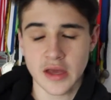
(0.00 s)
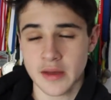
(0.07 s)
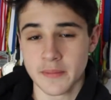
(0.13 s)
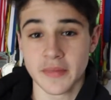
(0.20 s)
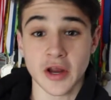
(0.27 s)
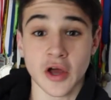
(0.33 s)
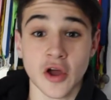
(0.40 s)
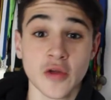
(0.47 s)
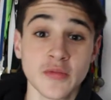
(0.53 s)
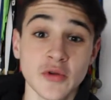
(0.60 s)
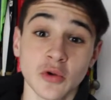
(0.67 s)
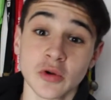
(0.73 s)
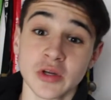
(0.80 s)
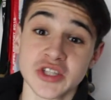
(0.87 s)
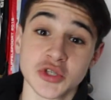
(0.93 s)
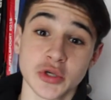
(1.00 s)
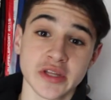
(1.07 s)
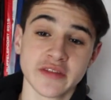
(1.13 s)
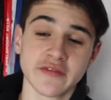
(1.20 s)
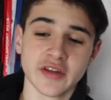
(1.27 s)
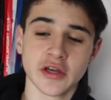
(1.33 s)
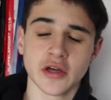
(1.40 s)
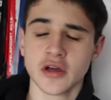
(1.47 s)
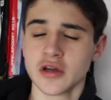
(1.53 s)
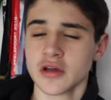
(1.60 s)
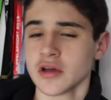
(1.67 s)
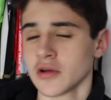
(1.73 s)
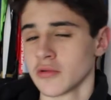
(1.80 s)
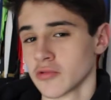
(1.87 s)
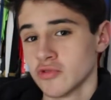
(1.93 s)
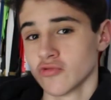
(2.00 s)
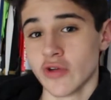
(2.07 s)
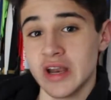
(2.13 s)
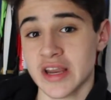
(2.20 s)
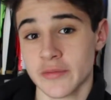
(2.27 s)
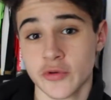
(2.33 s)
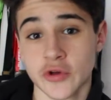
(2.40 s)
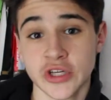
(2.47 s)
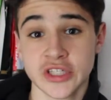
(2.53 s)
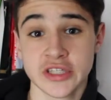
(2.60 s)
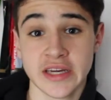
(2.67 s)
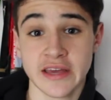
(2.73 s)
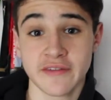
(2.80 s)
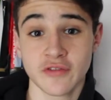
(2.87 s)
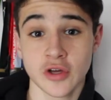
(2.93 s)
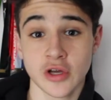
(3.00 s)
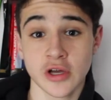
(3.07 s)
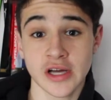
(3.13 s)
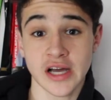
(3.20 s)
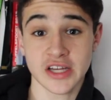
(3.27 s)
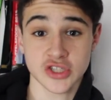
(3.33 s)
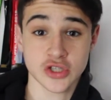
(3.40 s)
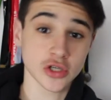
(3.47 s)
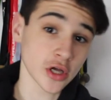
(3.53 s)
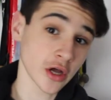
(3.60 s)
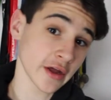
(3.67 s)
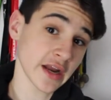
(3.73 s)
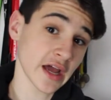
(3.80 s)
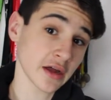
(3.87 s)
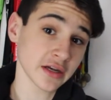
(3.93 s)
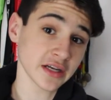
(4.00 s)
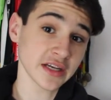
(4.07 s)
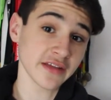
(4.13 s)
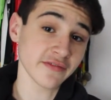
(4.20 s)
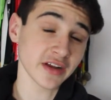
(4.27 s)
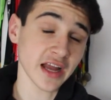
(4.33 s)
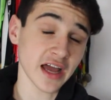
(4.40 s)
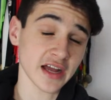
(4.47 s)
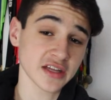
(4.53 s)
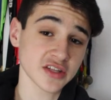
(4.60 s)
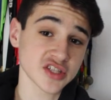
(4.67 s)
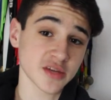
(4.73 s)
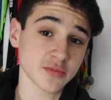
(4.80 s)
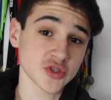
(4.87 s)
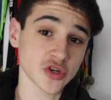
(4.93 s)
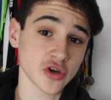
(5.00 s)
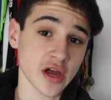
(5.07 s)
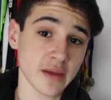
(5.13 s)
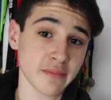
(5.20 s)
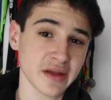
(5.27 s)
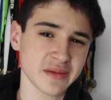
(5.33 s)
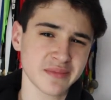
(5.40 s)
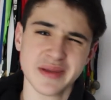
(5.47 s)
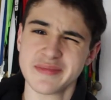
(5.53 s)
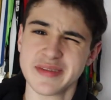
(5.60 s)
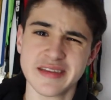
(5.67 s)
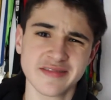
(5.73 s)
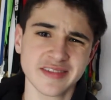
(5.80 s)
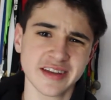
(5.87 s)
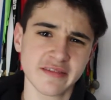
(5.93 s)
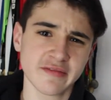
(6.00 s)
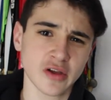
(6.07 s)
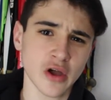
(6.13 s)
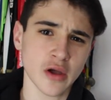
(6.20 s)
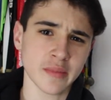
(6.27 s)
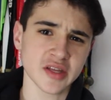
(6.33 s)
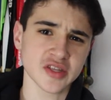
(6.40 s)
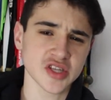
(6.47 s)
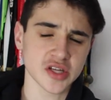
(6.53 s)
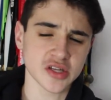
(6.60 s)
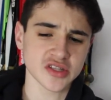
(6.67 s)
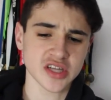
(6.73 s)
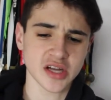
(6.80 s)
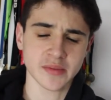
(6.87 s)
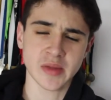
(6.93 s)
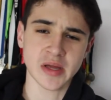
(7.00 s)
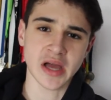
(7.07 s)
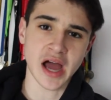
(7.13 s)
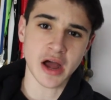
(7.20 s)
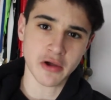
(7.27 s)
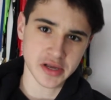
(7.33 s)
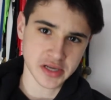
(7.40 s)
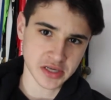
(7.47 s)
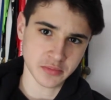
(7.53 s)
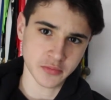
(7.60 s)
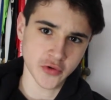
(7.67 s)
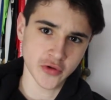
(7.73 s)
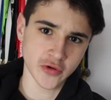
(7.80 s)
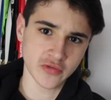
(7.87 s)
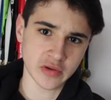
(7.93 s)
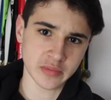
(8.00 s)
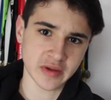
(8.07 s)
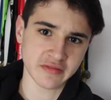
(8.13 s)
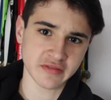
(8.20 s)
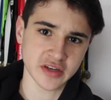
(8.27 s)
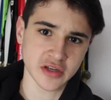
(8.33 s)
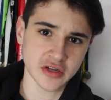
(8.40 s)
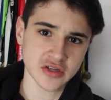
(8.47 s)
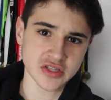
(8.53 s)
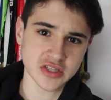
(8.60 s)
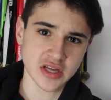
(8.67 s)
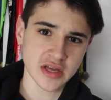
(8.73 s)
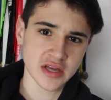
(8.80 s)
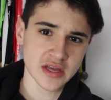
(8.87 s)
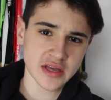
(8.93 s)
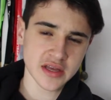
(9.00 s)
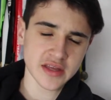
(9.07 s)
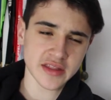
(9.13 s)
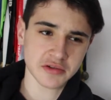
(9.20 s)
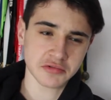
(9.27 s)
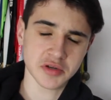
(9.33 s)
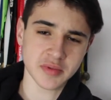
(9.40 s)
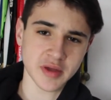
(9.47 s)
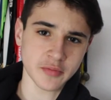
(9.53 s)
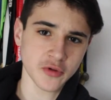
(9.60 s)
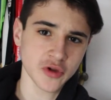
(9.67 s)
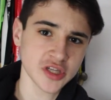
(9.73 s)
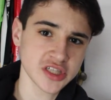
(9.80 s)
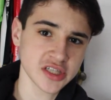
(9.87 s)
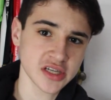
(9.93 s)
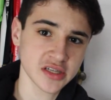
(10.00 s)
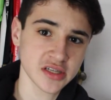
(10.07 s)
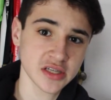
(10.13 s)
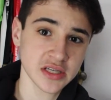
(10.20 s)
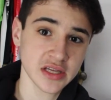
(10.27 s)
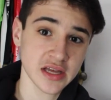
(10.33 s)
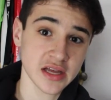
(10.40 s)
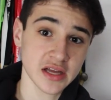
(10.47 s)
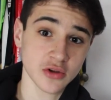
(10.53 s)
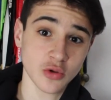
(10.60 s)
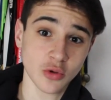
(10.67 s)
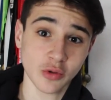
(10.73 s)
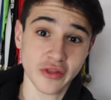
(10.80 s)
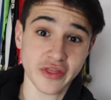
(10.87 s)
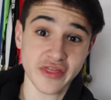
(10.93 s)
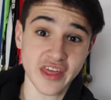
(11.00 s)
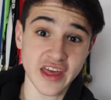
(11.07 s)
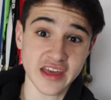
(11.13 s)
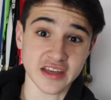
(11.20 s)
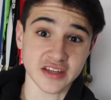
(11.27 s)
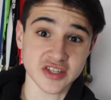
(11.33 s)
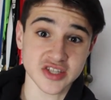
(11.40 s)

But I hope you all enjoyed the video. I would really appreciate it if you guys could go down, leave a like and subscribe, and maybe even leave a comment on telling me how I can improve on my videos. That would be appreciated. And cool, thanks.